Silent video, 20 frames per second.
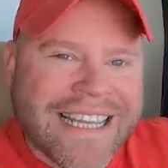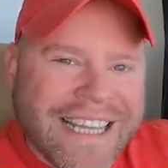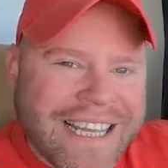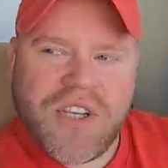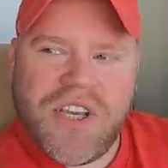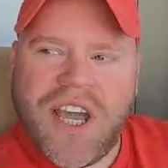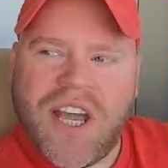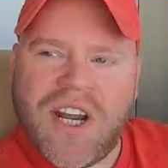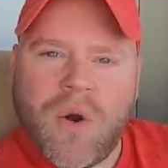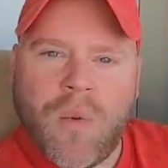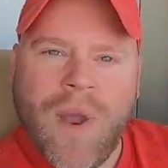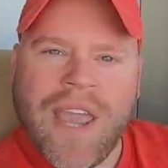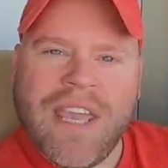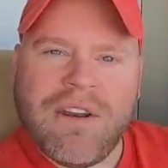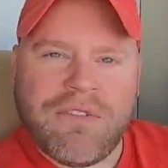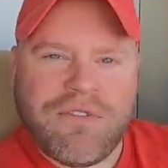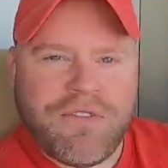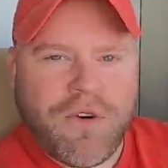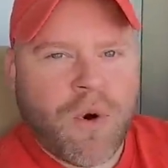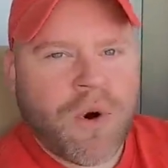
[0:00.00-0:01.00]
So you gotta
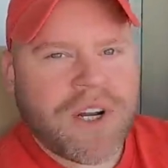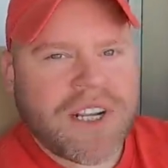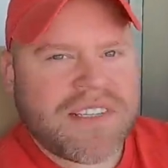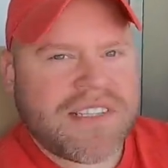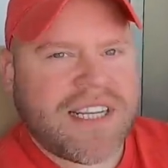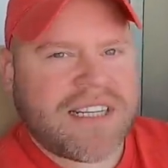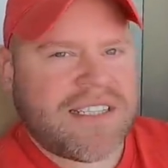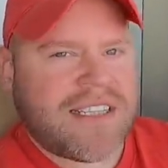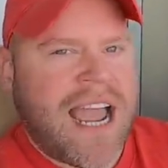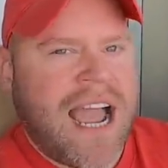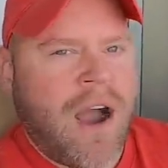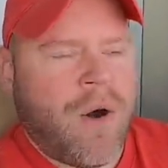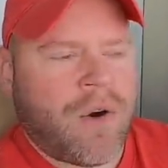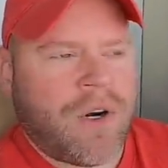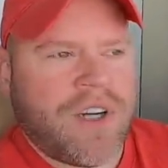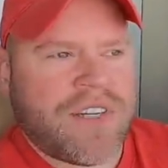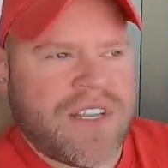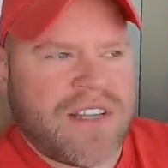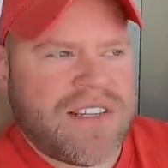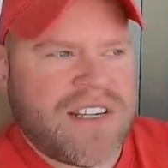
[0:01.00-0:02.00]
wait 4 to 6
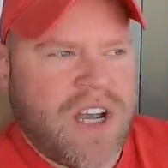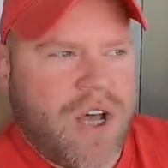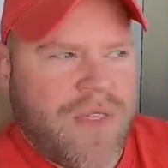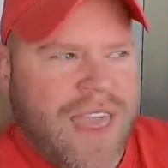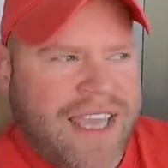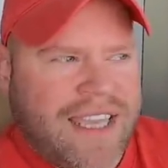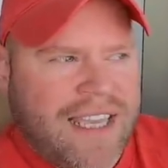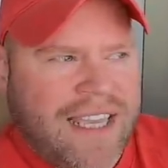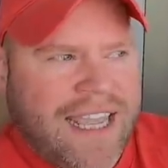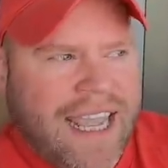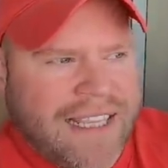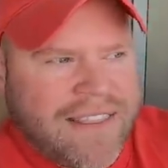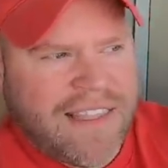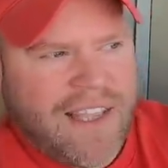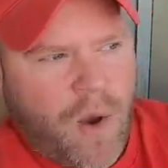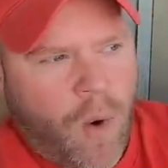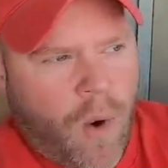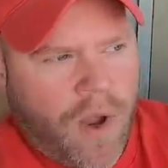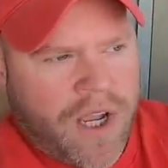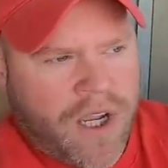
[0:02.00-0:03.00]
hours until they can get
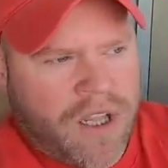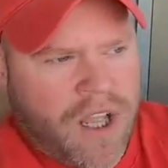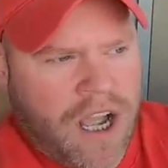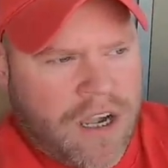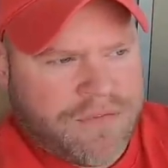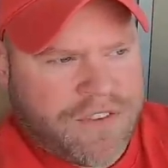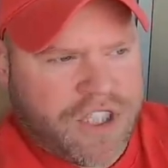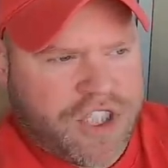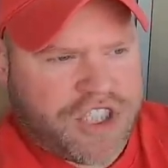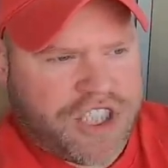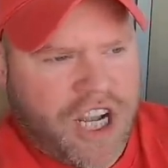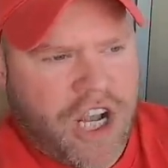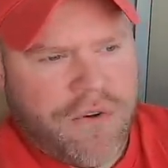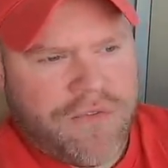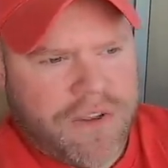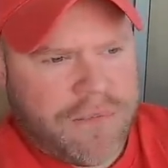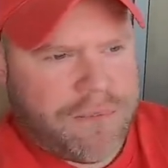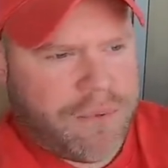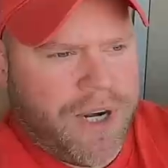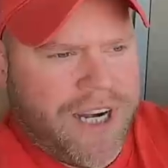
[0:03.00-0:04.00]
the oil off the
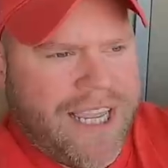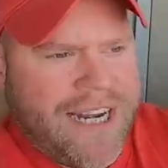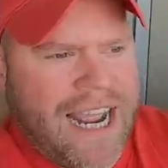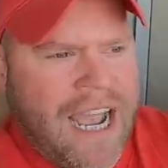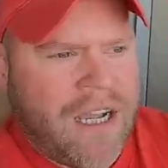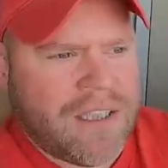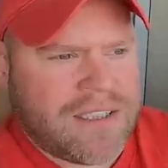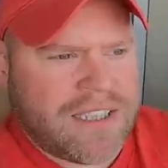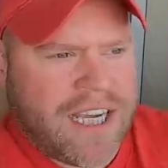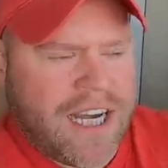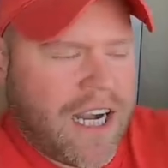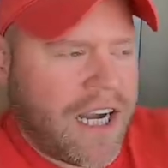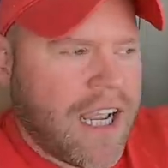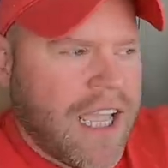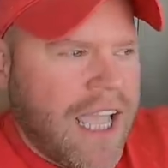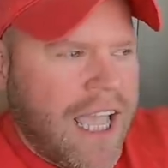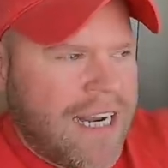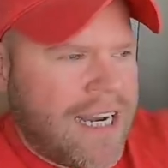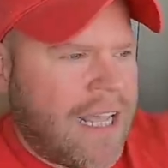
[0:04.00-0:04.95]
shelf and bring it out there.